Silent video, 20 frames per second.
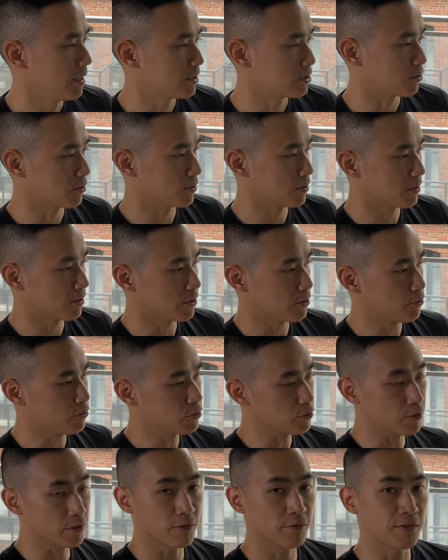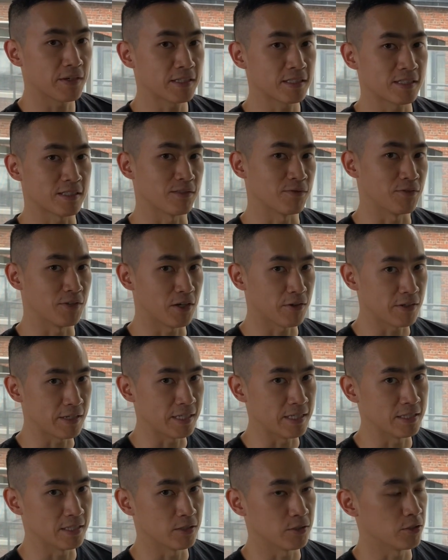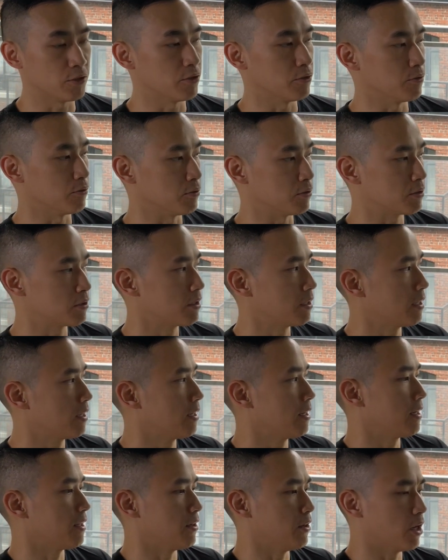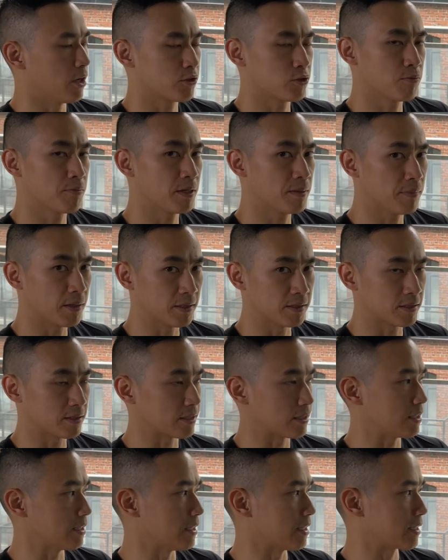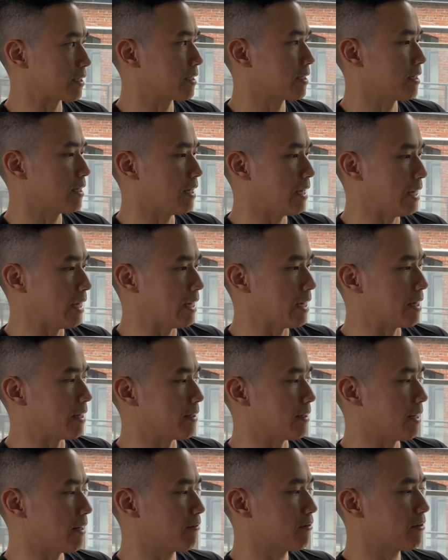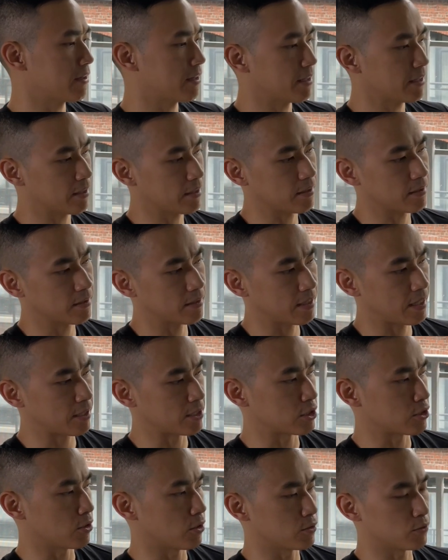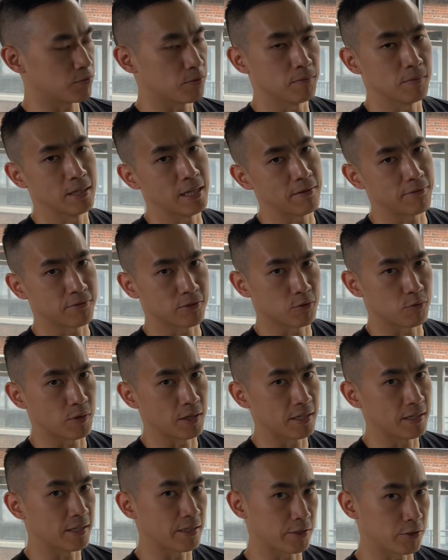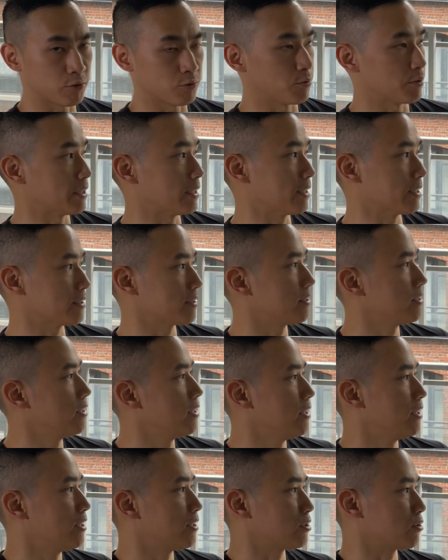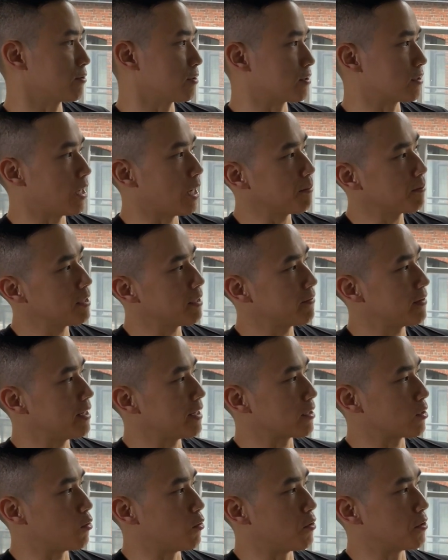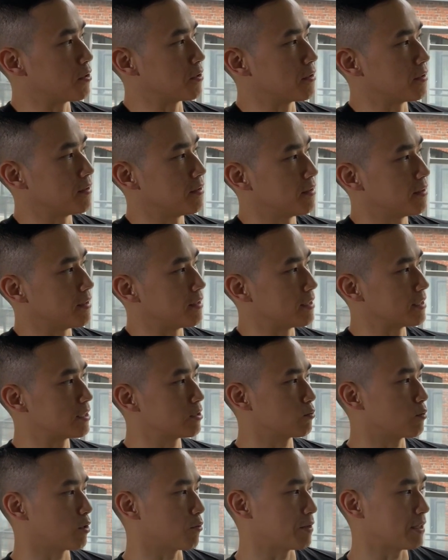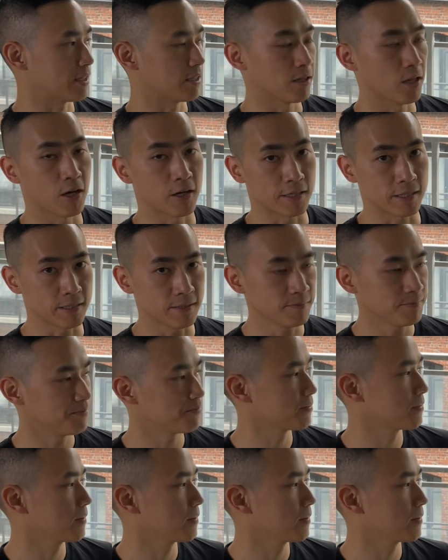So the user interface is very easy to use. Not too many buttons to click, and everything kind of starts from left to right, like you're reading. So at the top left-hand corner, this is where we can log in.